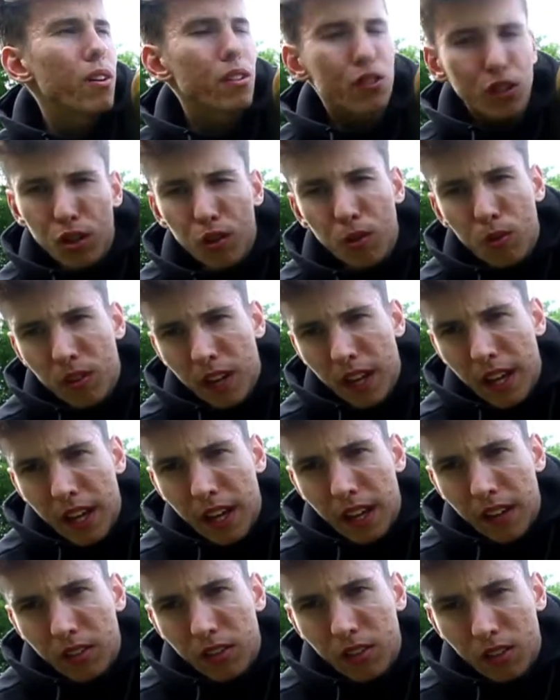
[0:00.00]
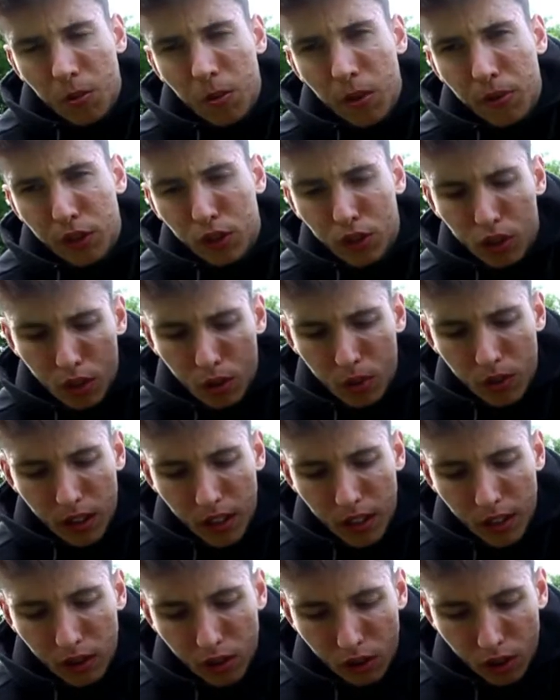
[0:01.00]
2 years, coming up to 2
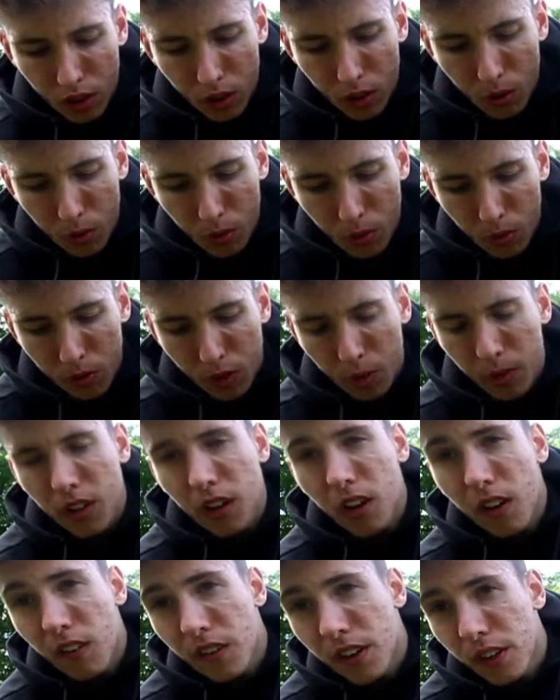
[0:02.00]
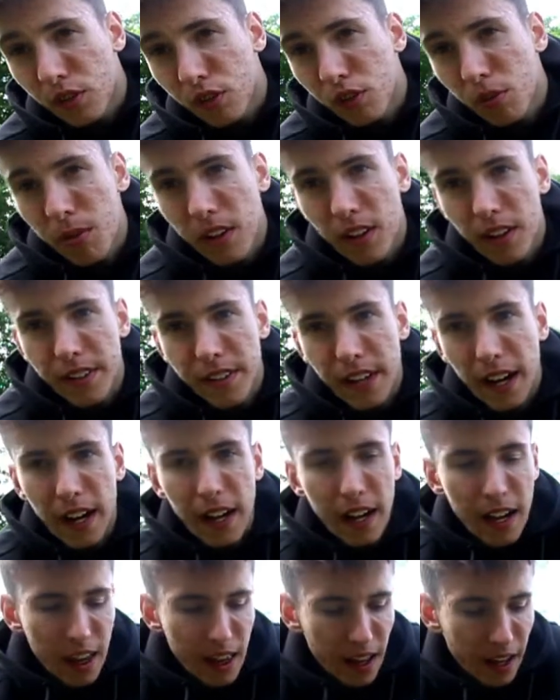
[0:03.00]
years, two and a half years or something like that.
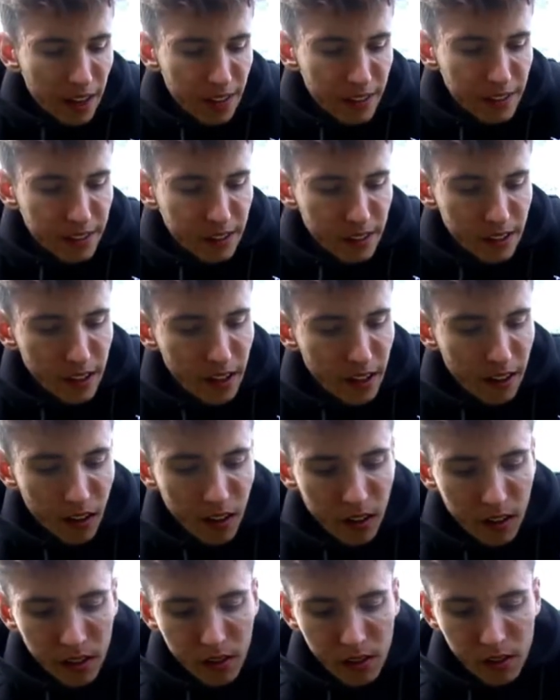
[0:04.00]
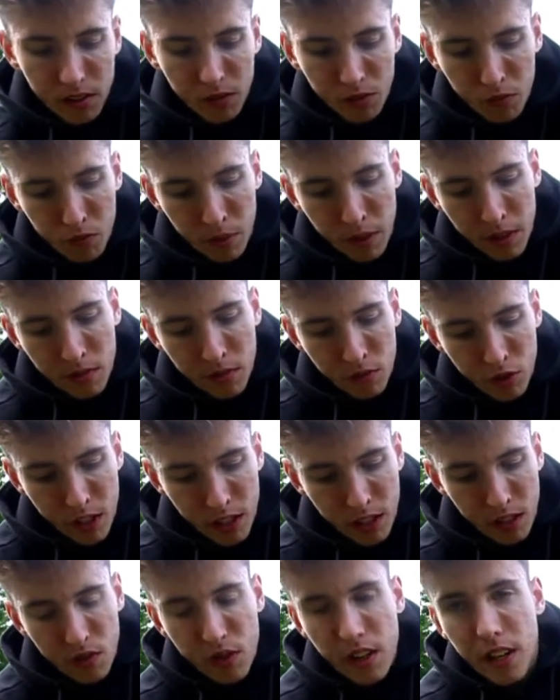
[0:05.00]
And yeah, it's been
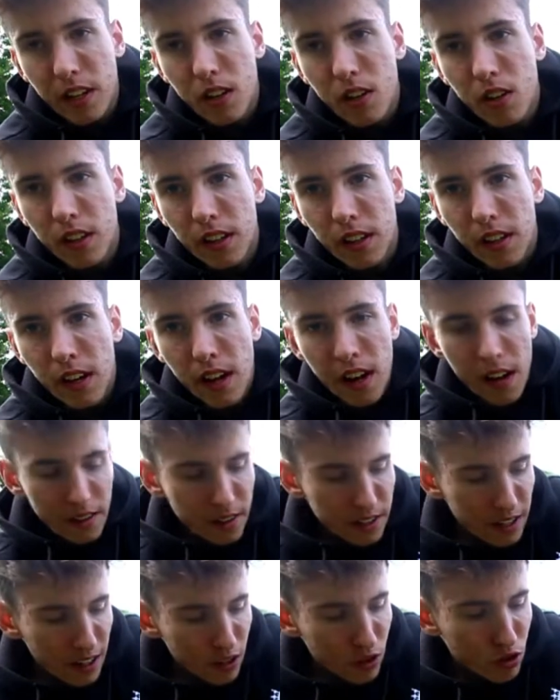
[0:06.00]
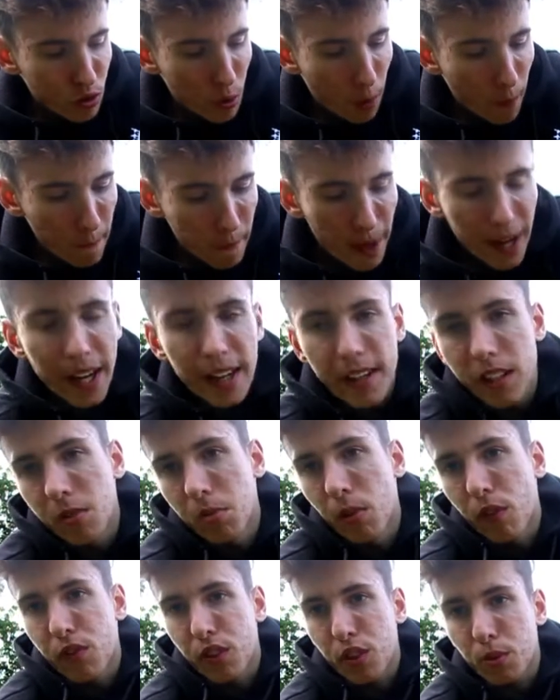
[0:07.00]
really, really good. The actual mechanism
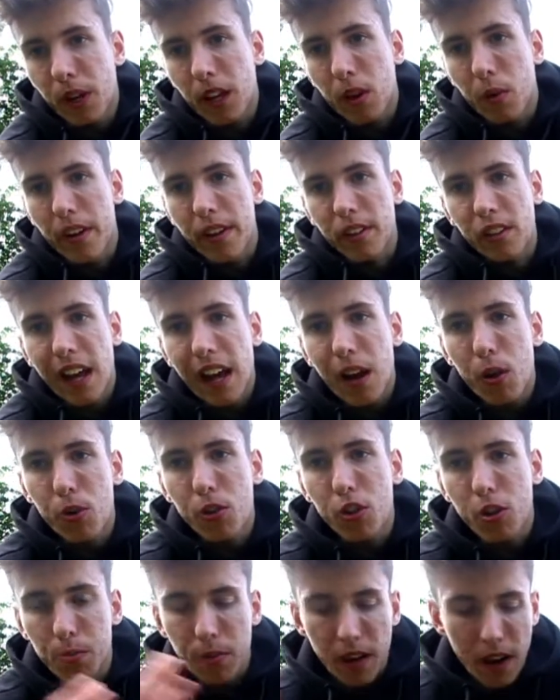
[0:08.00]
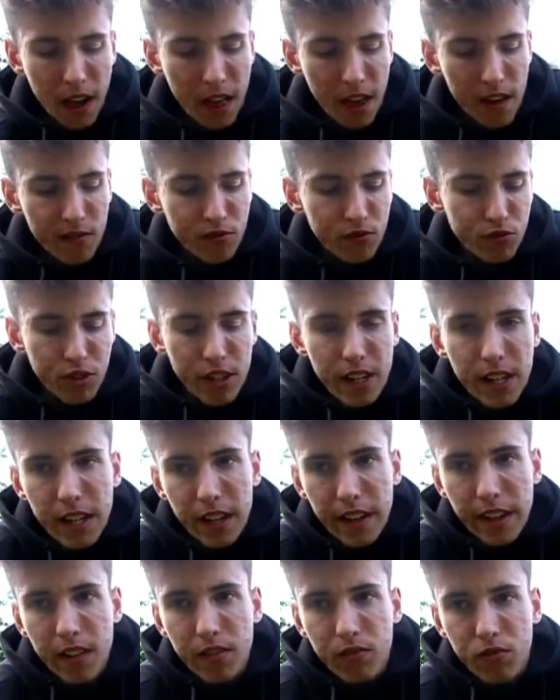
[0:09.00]
of the Swegway has held up
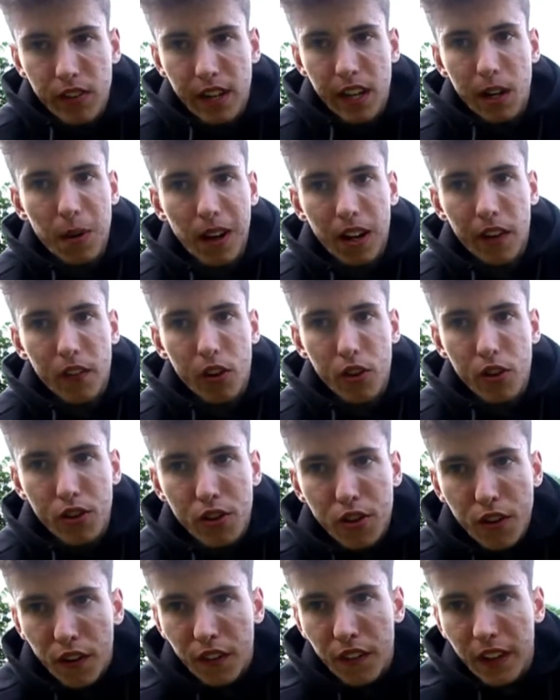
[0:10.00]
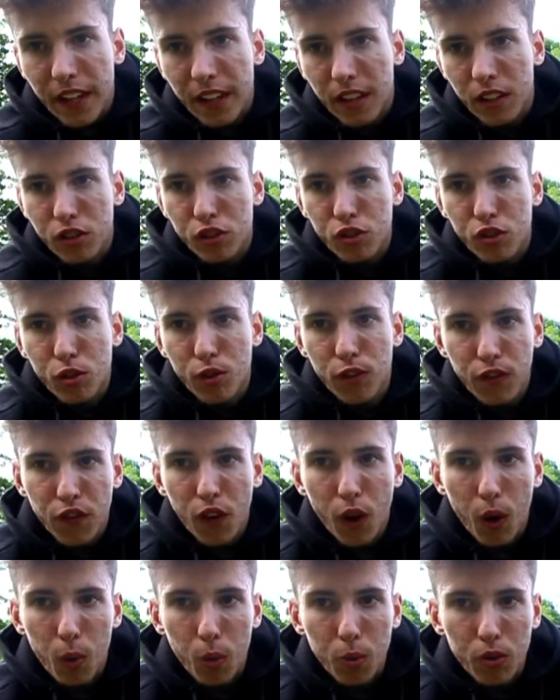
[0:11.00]
really, really well. I've got nothing to
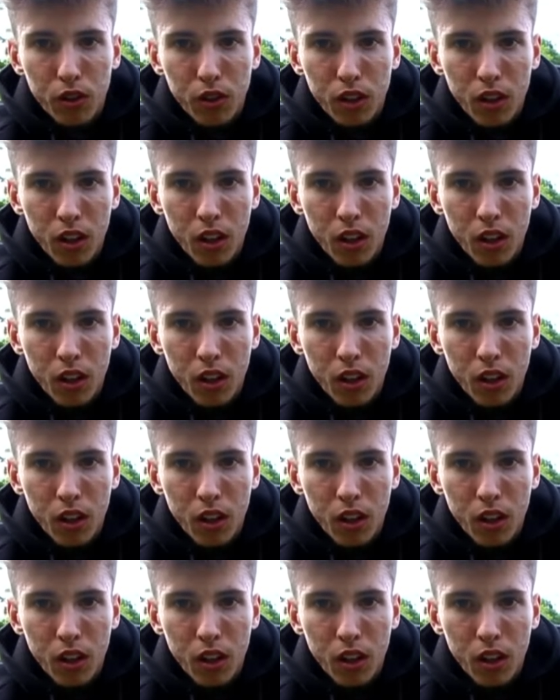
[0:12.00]
fault